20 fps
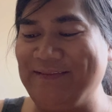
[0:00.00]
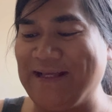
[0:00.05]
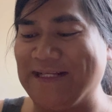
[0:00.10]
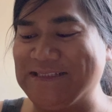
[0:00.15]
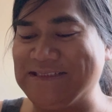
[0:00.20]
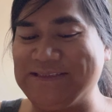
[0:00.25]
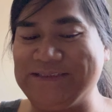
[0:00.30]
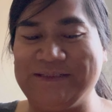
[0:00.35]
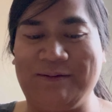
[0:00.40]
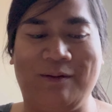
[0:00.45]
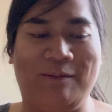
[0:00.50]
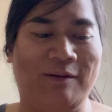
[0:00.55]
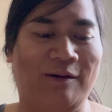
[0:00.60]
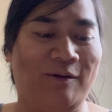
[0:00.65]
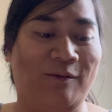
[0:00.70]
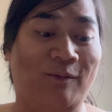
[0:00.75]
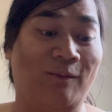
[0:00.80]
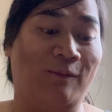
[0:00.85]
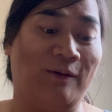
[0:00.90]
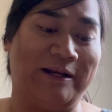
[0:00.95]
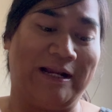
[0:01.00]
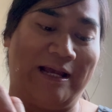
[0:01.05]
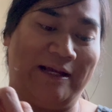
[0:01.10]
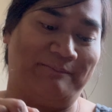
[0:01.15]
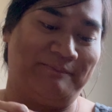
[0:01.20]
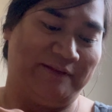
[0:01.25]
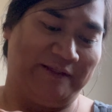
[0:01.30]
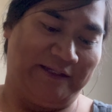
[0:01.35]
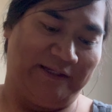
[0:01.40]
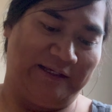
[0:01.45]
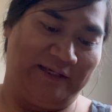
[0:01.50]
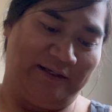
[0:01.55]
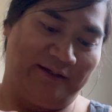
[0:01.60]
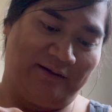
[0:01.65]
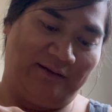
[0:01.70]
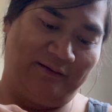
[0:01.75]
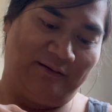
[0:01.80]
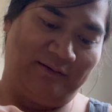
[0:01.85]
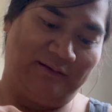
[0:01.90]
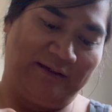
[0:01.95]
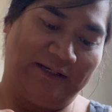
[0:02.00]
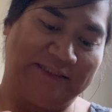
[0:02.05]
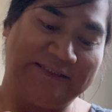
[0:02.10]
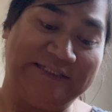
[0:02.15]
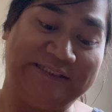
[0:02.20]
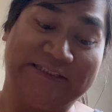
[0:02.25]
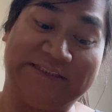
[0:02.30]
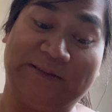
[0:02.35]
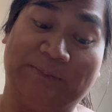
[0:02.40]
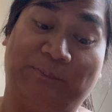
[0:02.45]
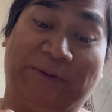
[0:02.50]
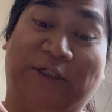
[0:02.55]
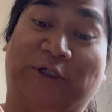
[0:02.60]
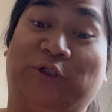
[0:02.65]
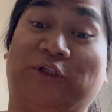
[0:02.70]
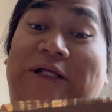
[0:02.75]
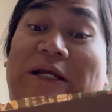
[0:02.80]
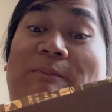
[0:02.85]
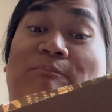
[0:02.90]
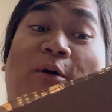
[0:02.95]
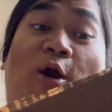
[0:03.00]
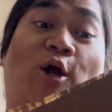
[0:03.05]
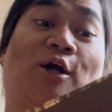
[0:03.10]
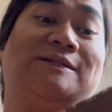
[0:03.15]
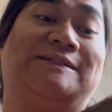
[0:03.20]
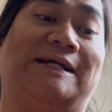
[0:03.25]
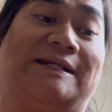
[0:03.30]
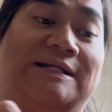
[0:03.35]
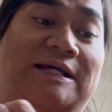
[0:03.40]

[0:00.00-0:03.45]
That's what I'm thinking. Because he just literally barks at